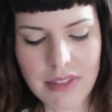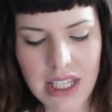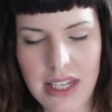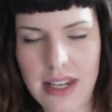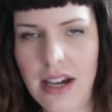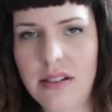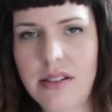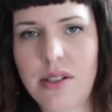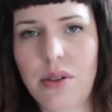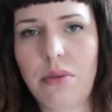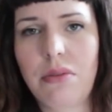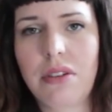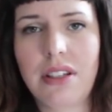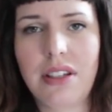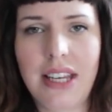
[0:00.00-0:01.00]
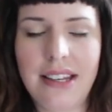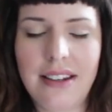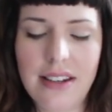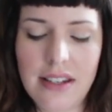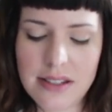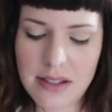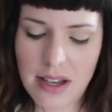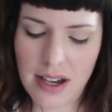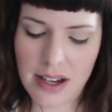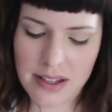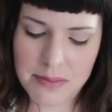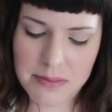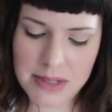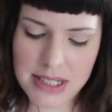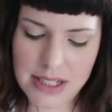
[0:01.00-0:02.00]
In household related
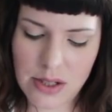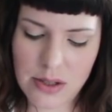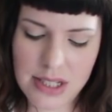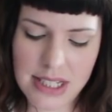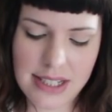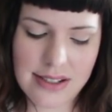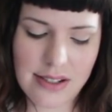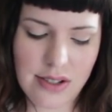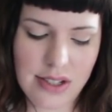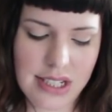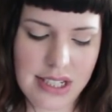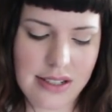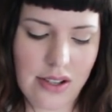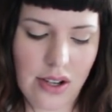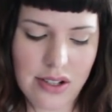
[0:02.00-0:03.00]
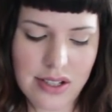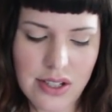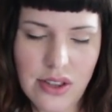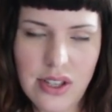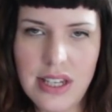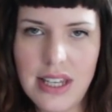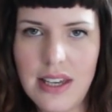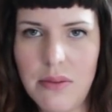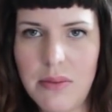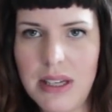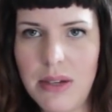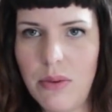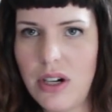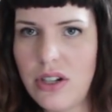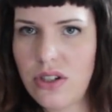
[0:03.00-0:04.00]
items, Tuesday is also the day
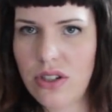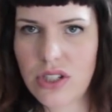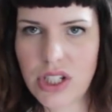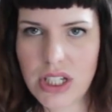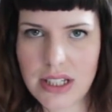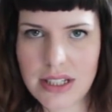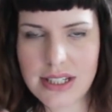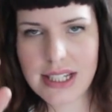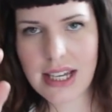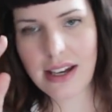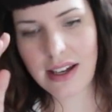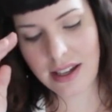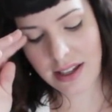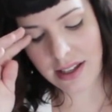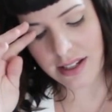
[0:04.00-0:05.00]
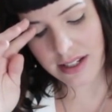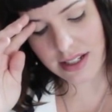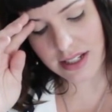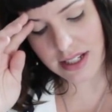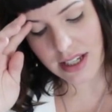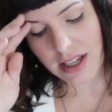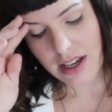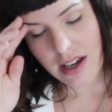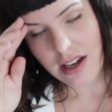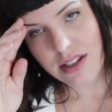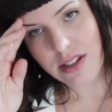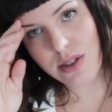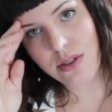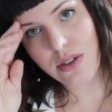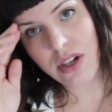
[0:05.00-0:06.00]
we wash all the sheets and
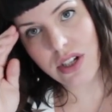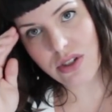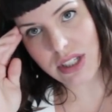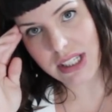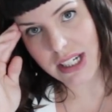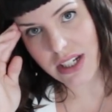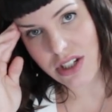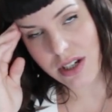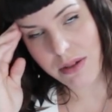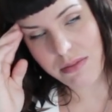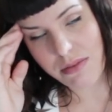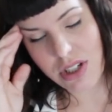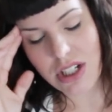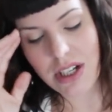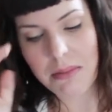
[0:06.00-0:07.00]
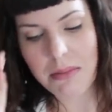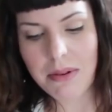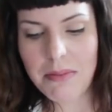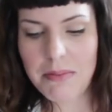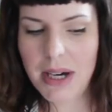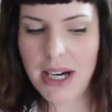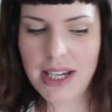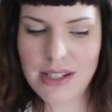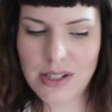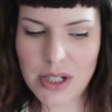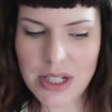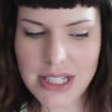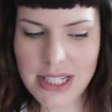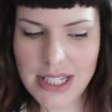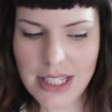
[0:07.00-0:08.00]
do laundry catch up, which I'm behind
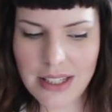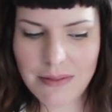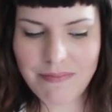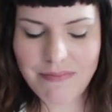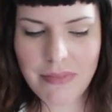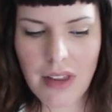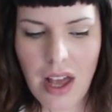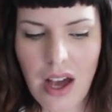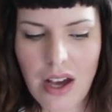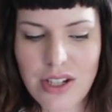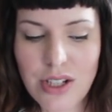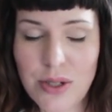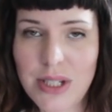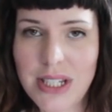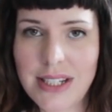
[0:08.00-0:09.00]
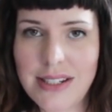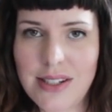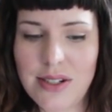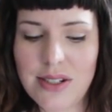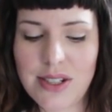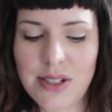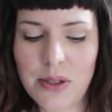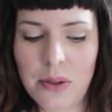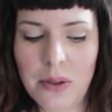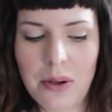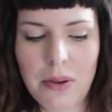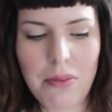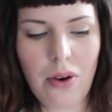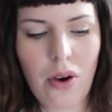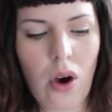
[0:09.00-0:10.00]
on today. Tuesday is also,
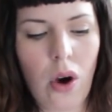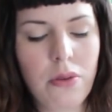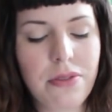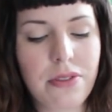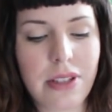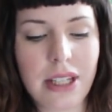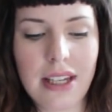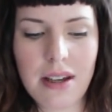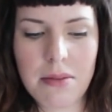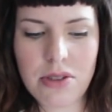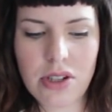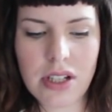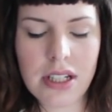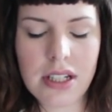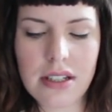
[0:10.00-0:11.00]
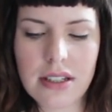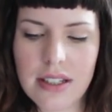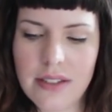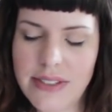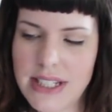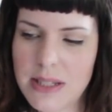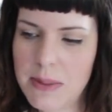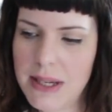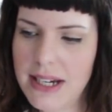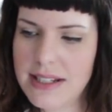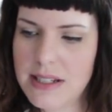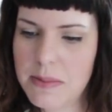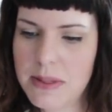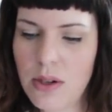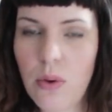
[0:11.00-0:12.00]
hopefully, I'm trying to convince my
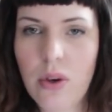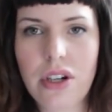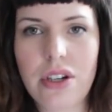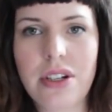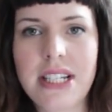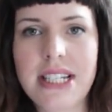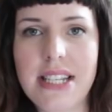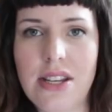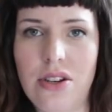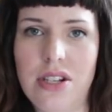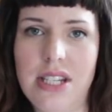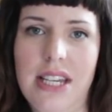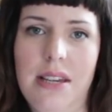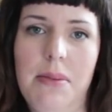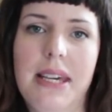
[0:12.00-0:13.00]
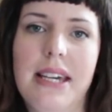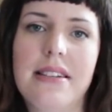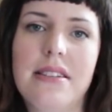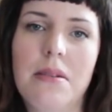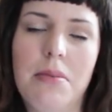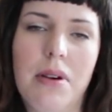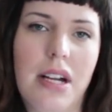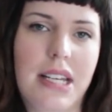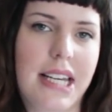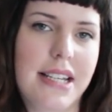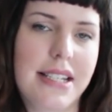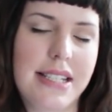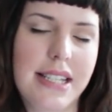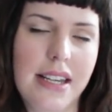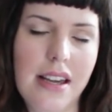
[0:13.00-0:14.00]
husband, order in dinner day, because on
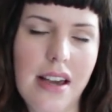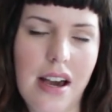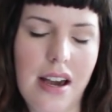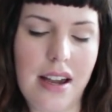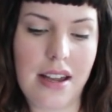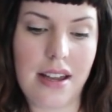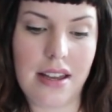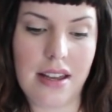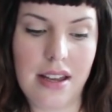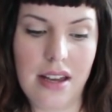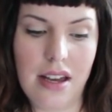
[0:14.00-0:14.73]
podcast day, I